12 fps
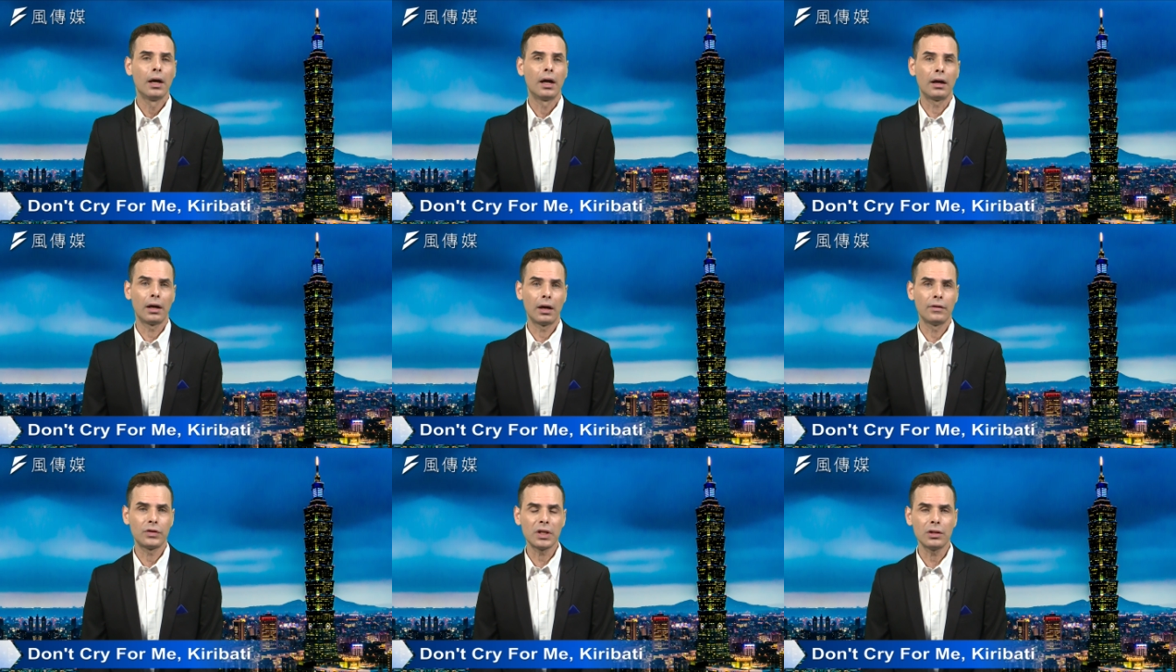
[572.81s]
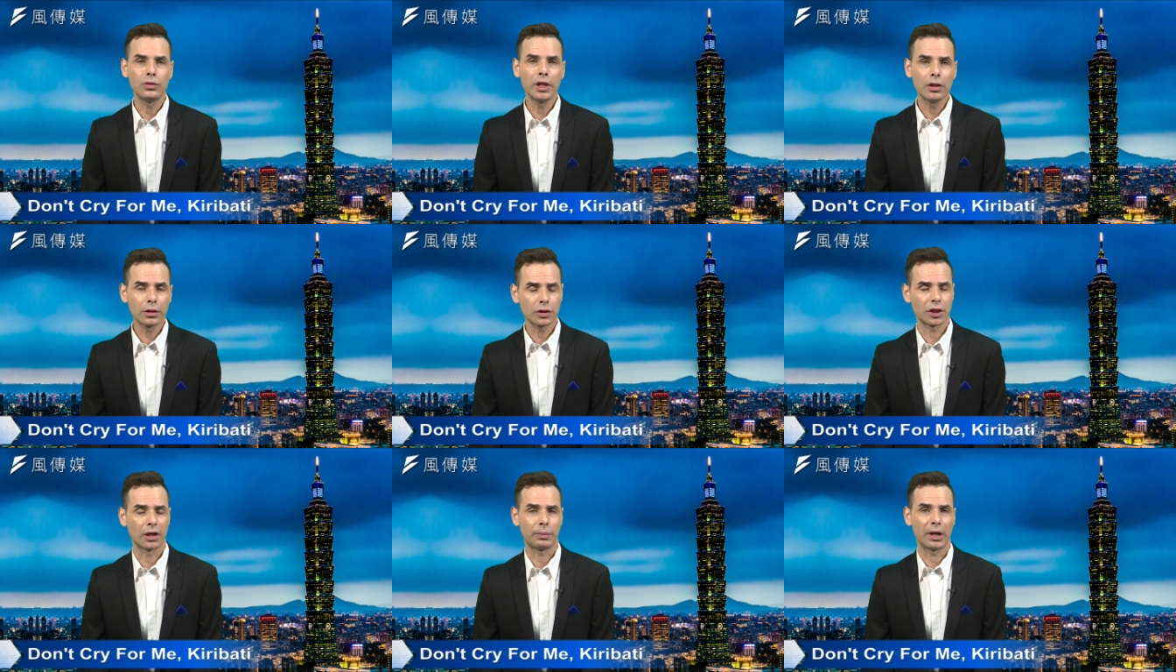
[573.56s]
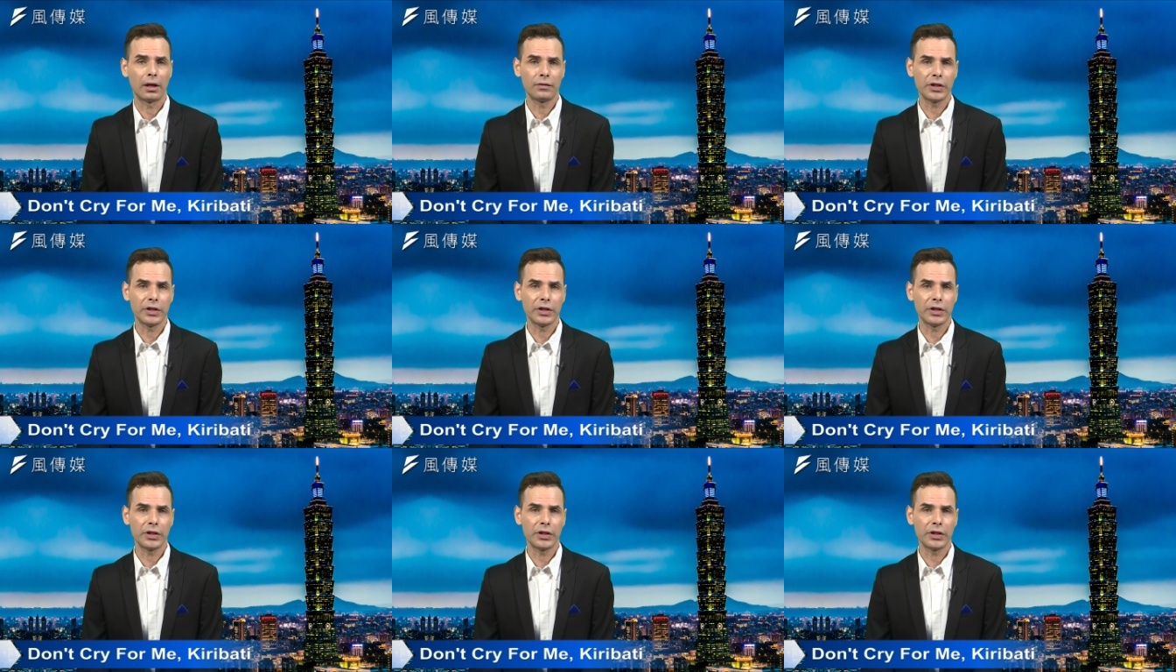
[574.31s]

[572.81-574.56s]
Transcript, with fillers: uh, of the leadership of